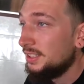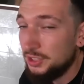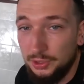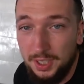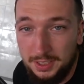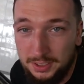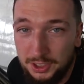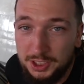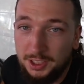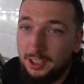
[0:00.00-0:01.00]
So nice to
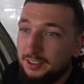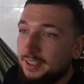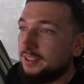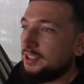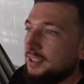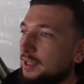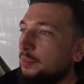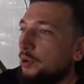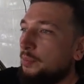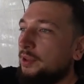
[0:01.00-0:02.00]
just chill out here because you get a
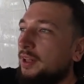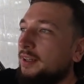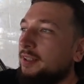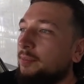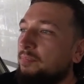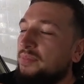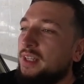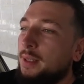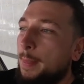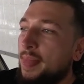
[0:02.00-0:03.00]
proper like
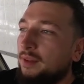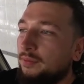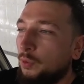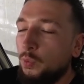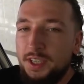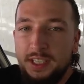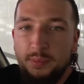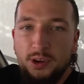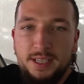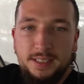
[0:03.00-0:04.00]
windy
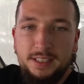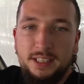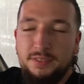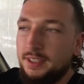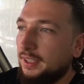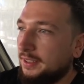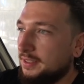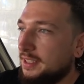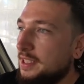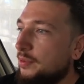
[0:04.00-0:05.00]
breeze in the evening, like a
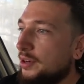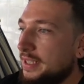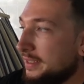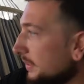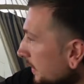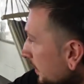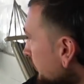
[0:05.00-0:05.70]
sea breeze.